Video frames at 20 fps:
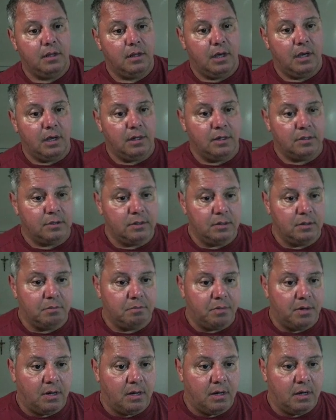and this little
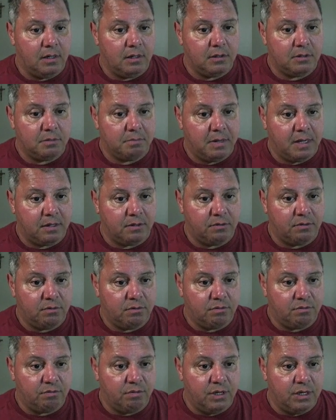bar is about
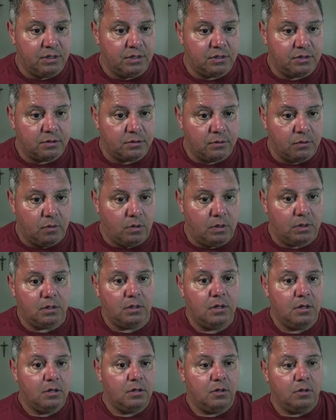3 inches long,
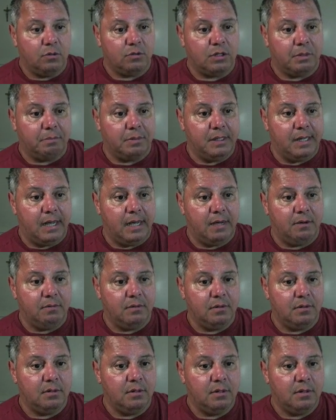goes up and
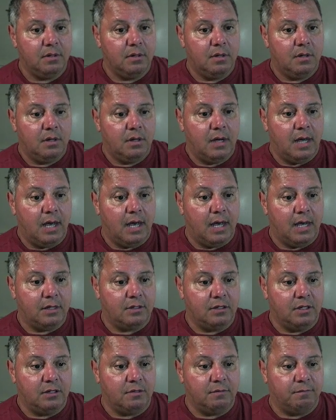down as
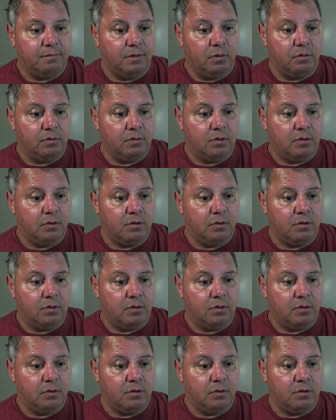this float